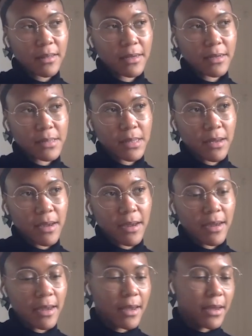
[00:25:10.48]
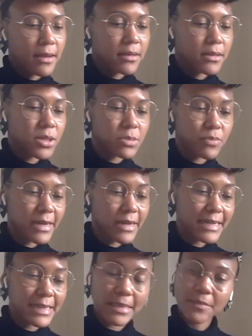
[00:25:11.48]
things like just
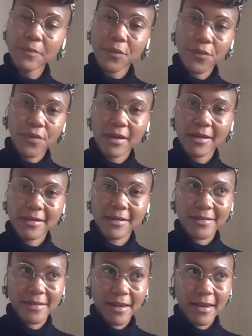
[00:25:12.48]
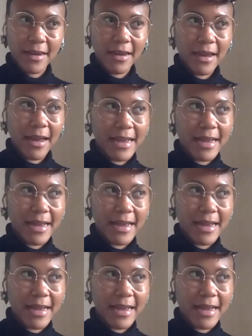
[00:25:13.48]
really simple things like,